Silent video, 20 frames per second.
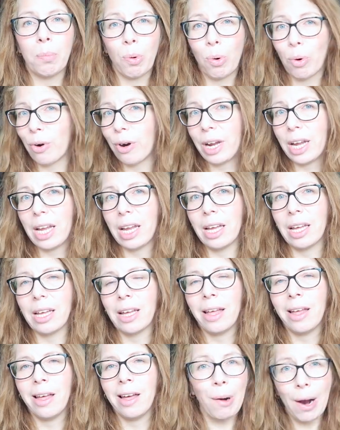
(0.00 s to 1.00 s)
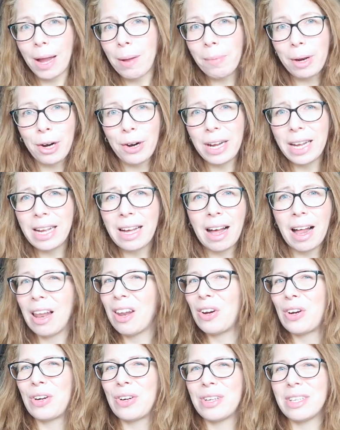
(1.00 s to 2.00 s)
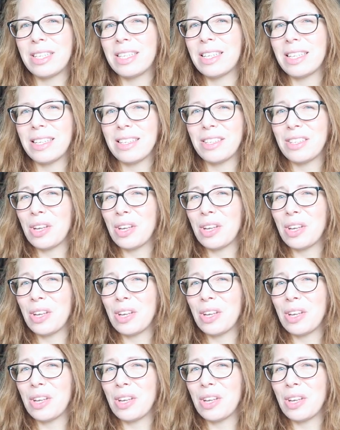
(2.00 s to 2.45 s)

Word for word: boring primary colors.